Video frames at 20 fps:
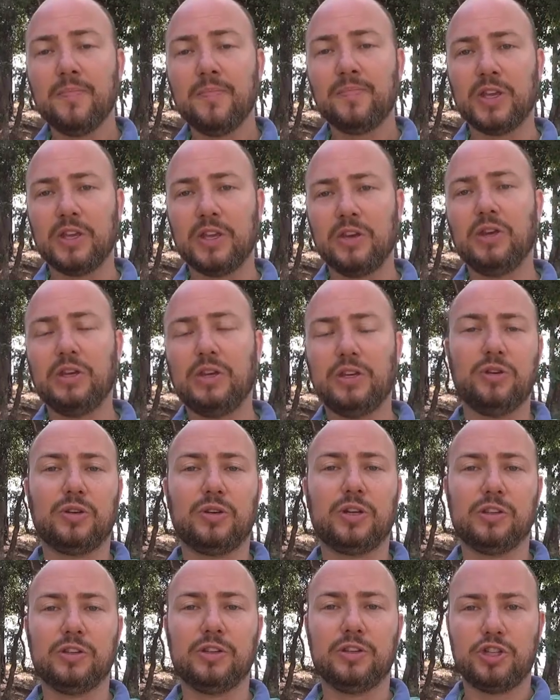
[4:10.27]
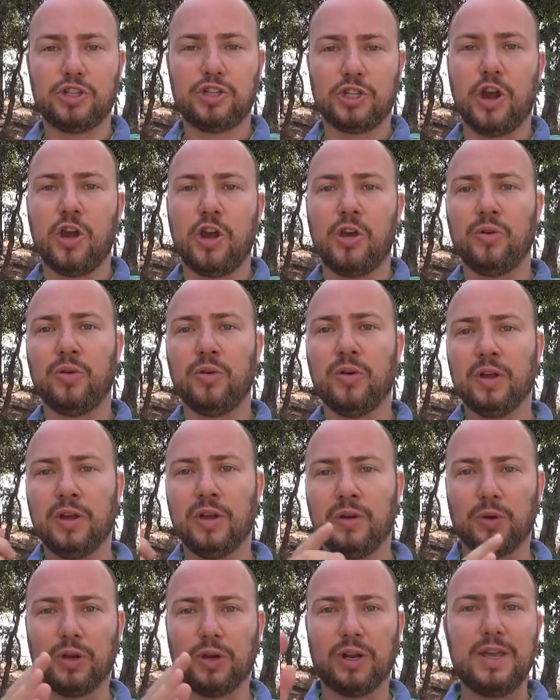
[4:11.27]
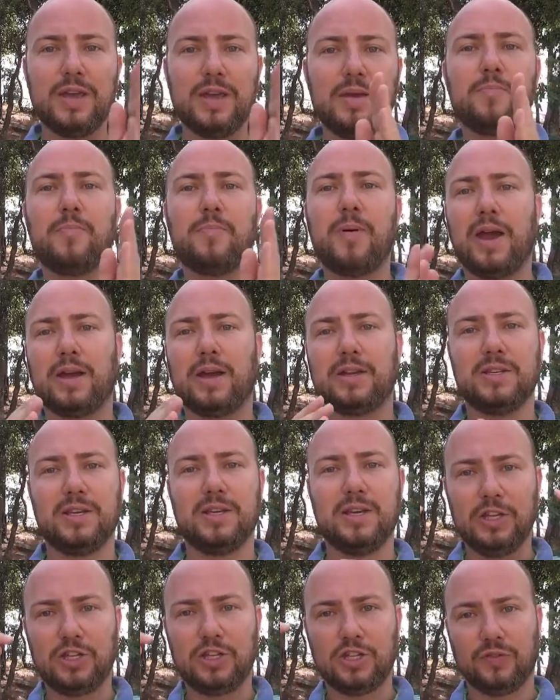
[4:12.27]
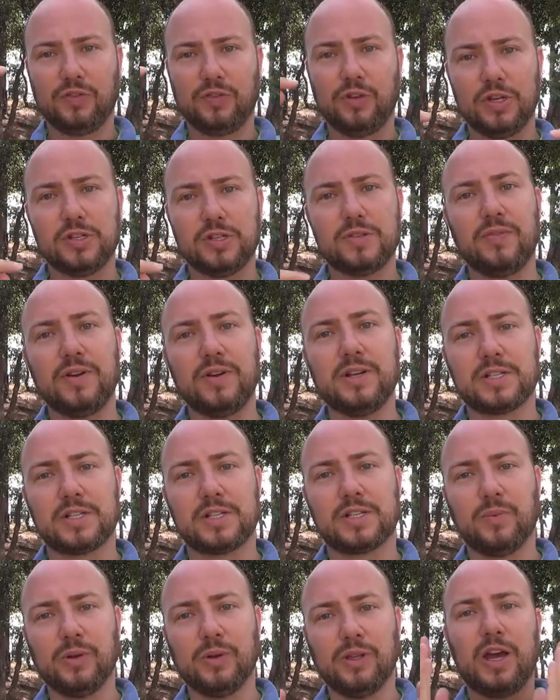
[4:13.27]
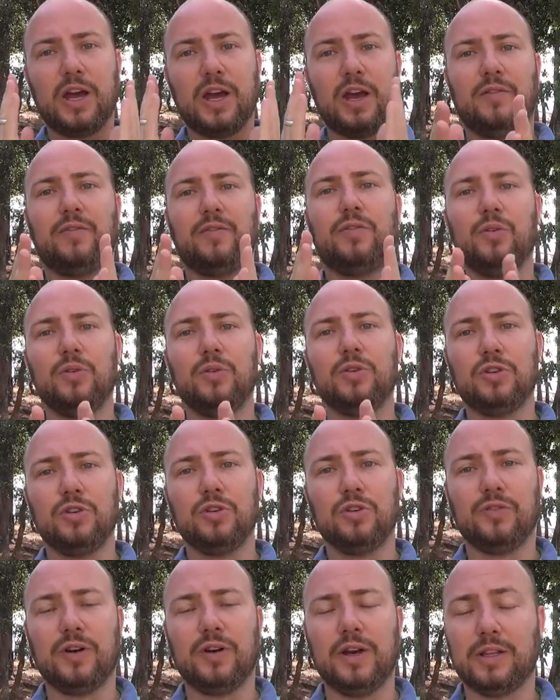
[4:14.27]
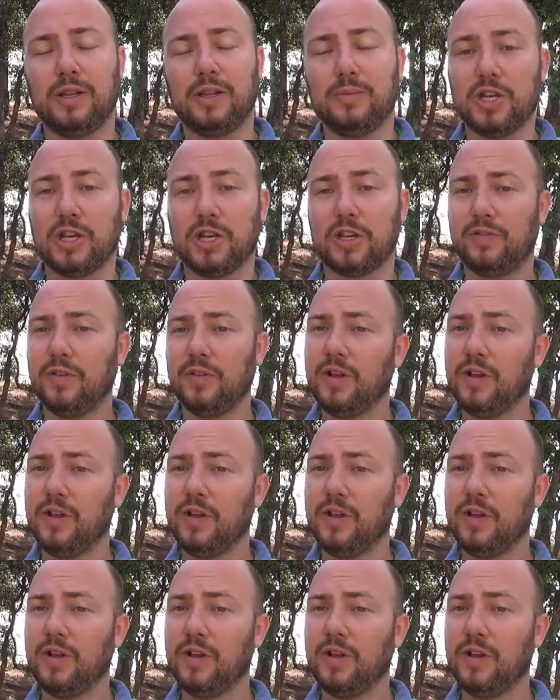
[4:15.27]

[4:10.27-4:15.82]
you, you can show what impact each of those risks will have on your final objective.